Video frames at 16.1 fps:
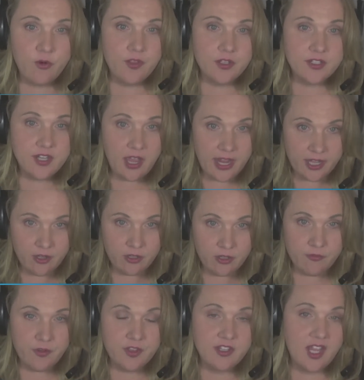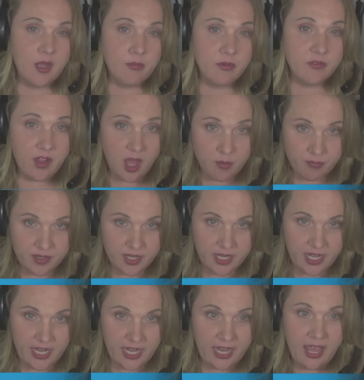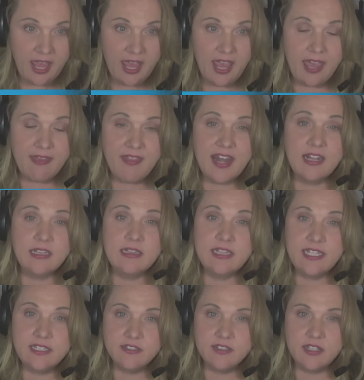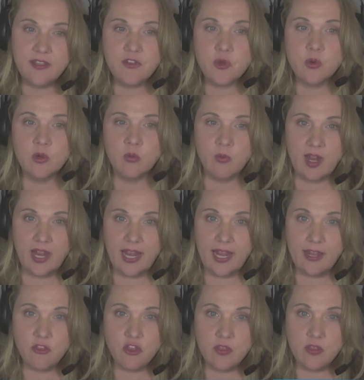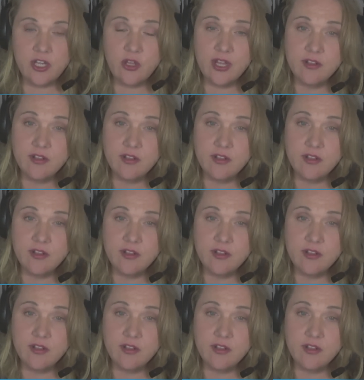for the title, type of company, and then at least gives you a range.